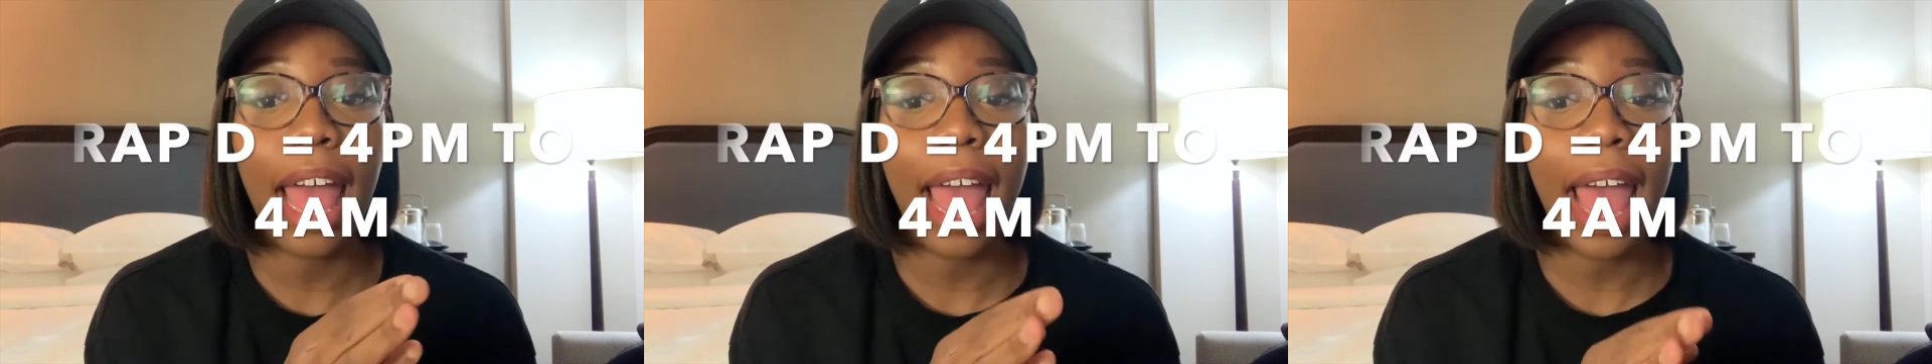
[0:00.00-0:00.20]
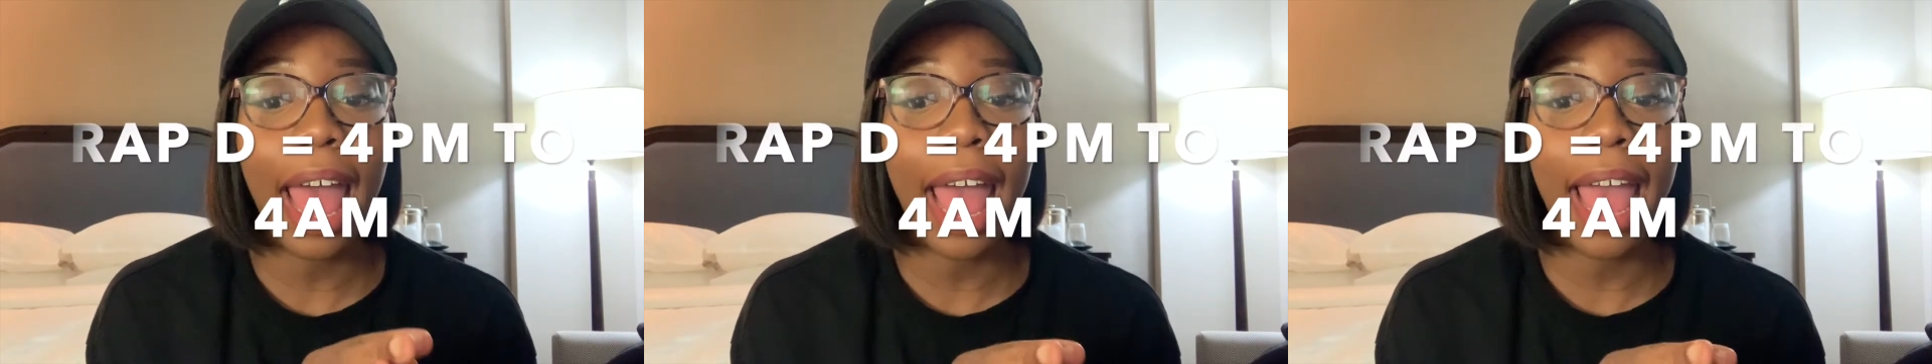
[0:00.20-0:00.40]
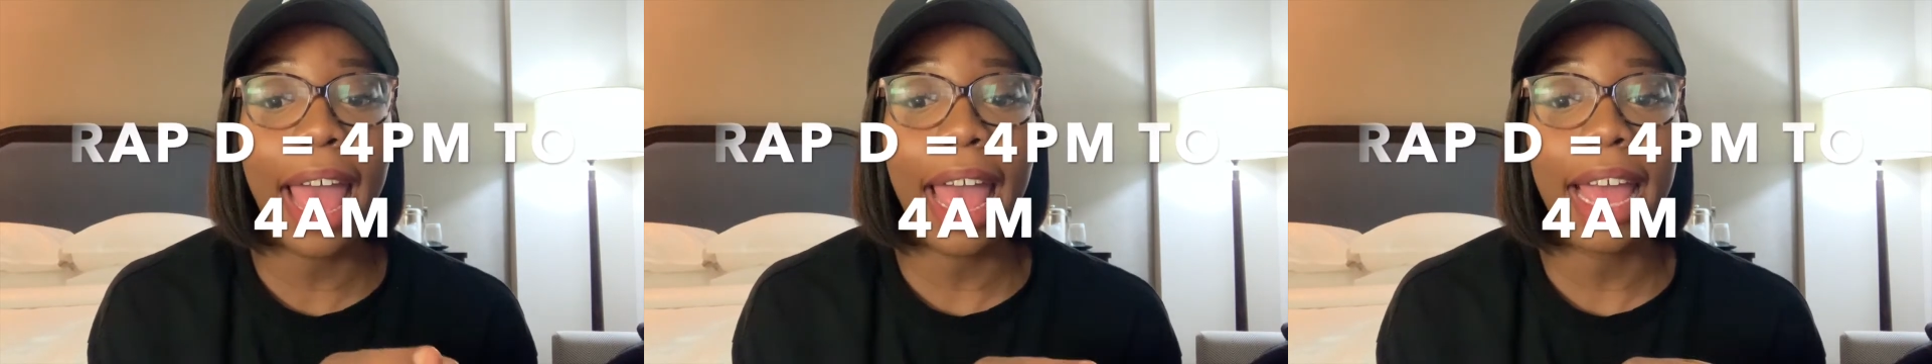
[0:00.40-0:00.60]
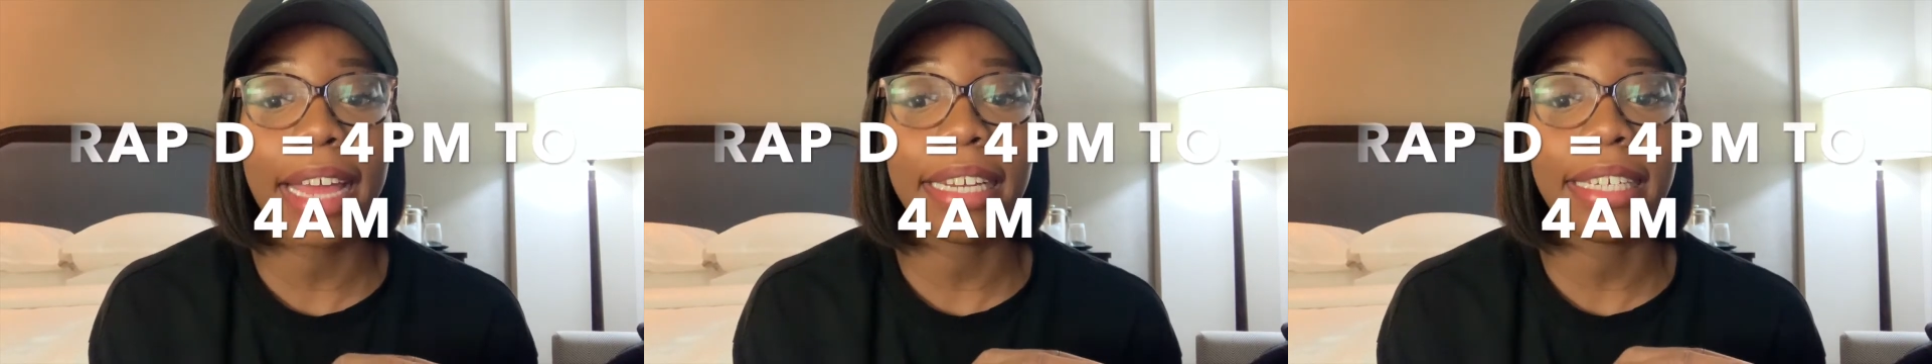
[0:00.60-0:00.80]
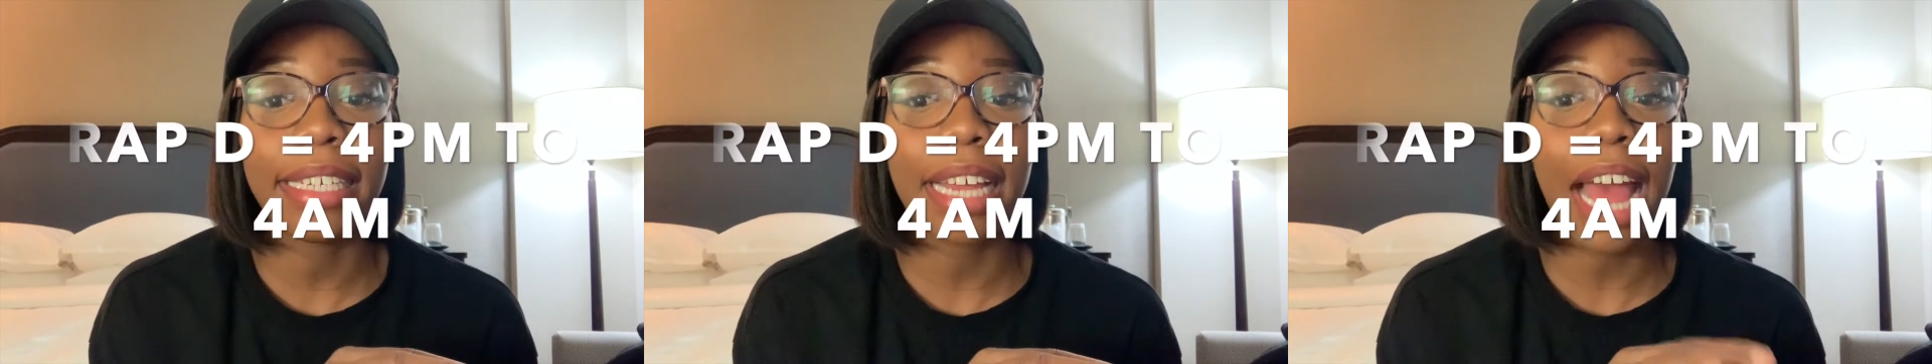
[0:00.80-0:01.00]

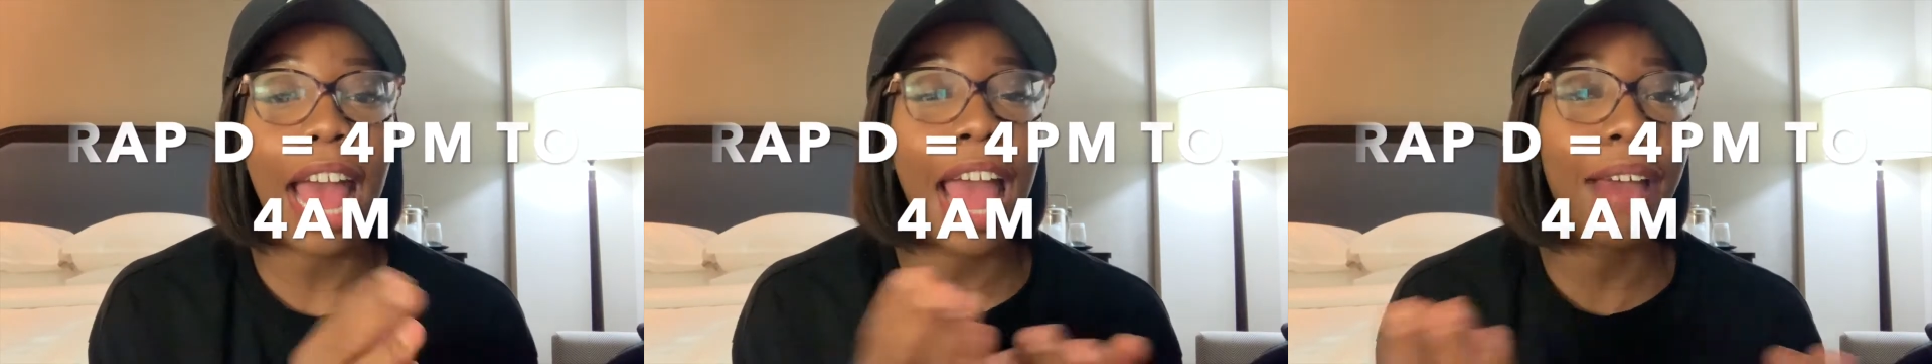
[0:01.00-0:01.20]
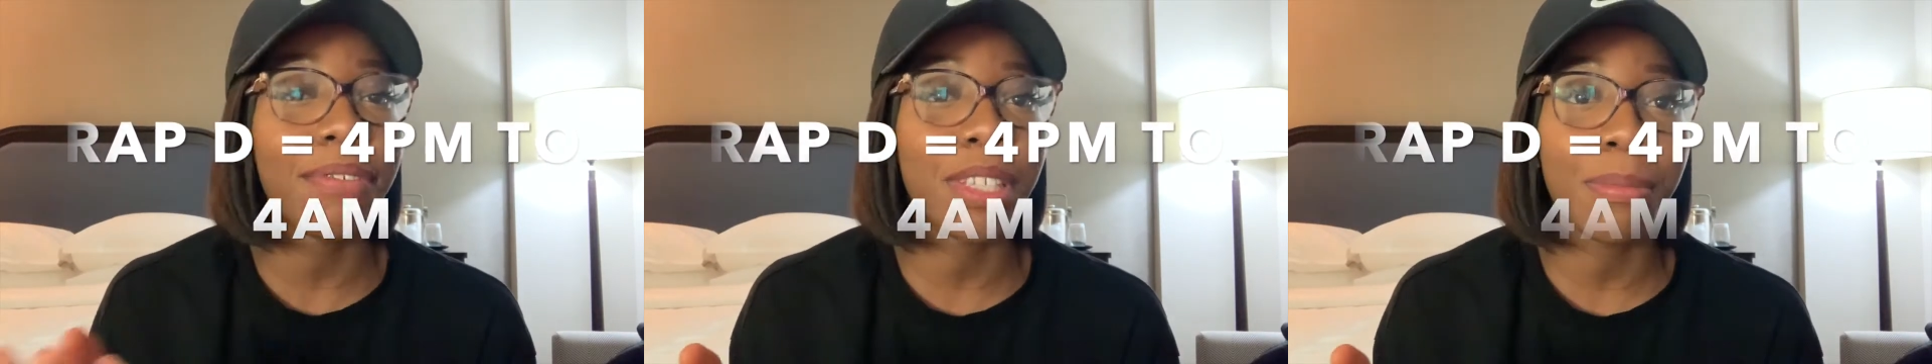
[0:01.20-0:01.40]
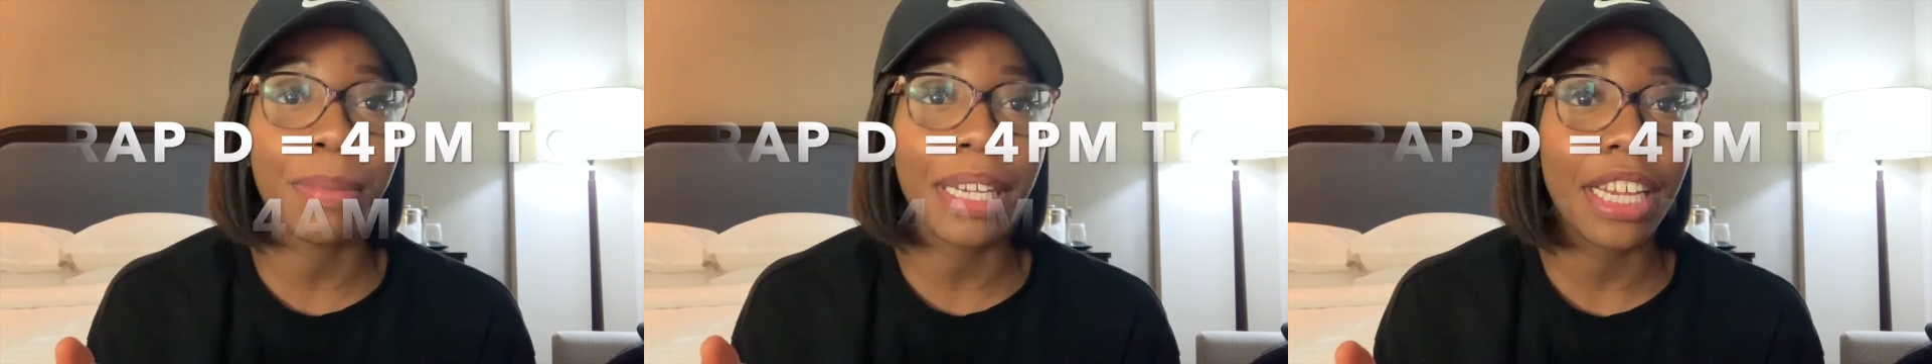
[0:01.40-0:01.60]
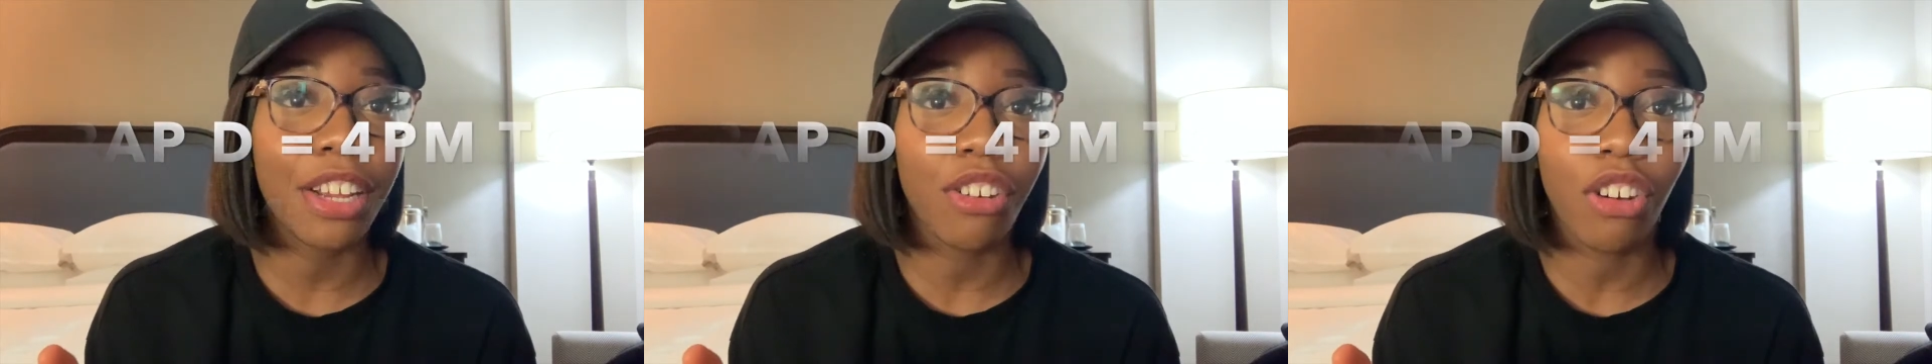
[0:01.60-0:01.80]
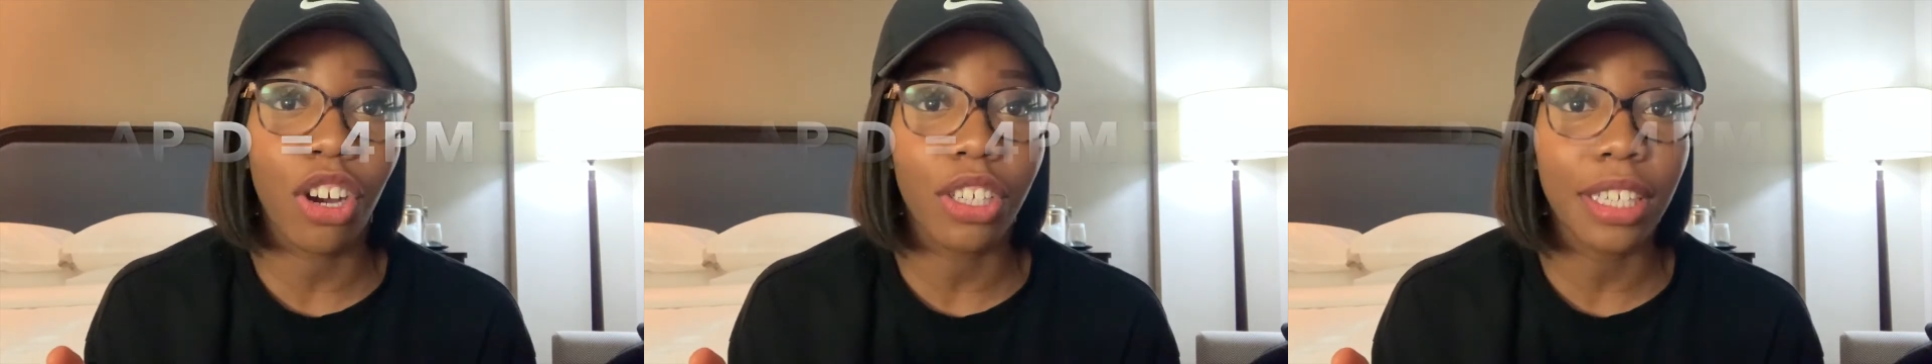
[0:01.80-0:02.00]
and I have to be
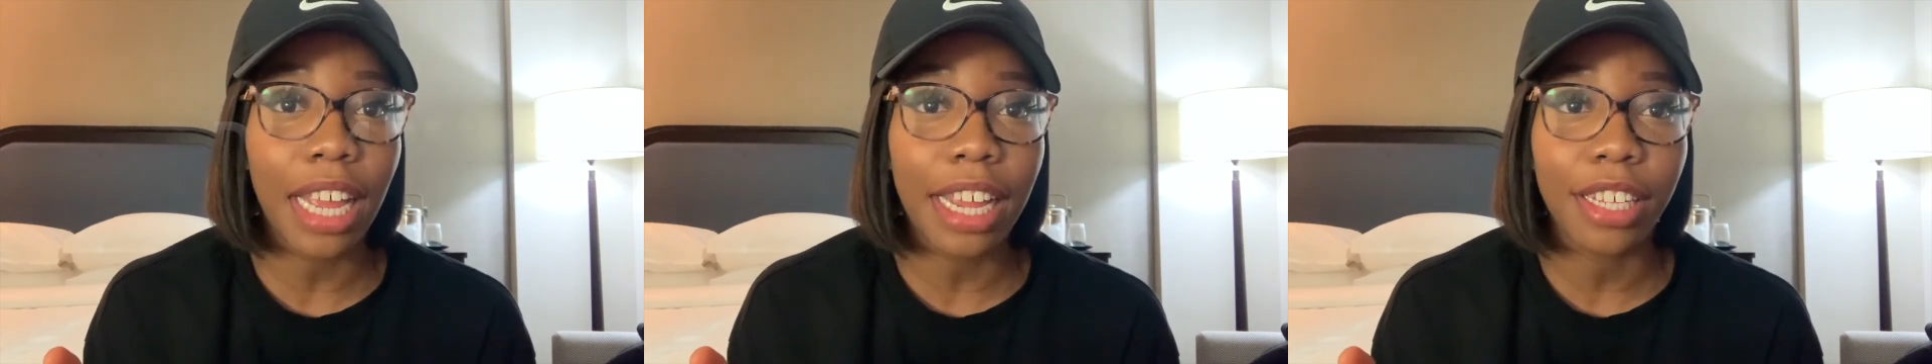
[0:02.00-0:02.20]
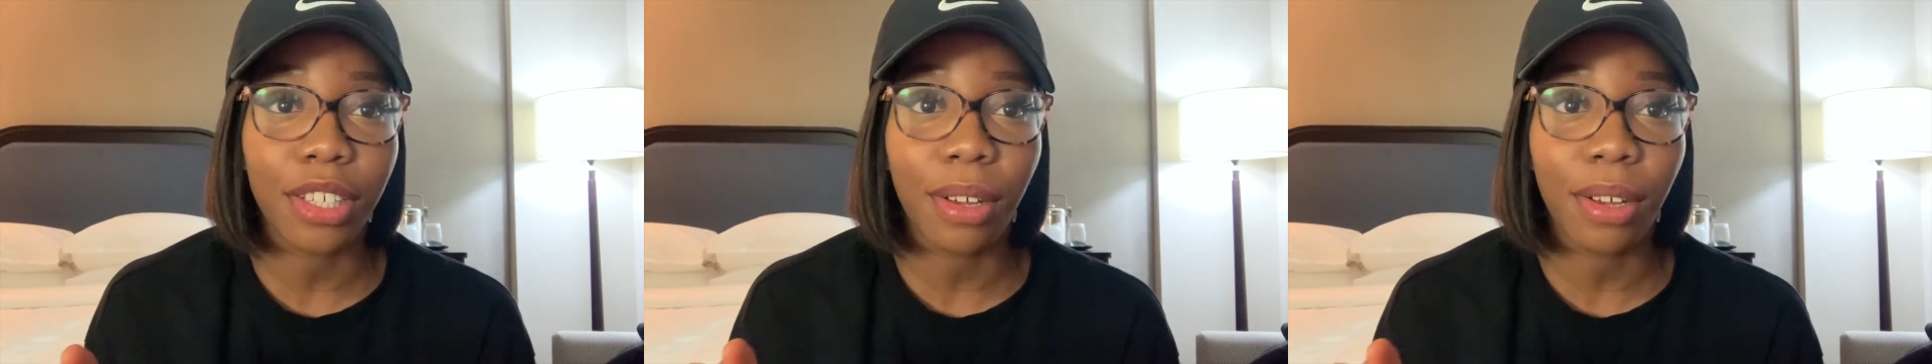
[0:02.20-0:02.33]
here all day.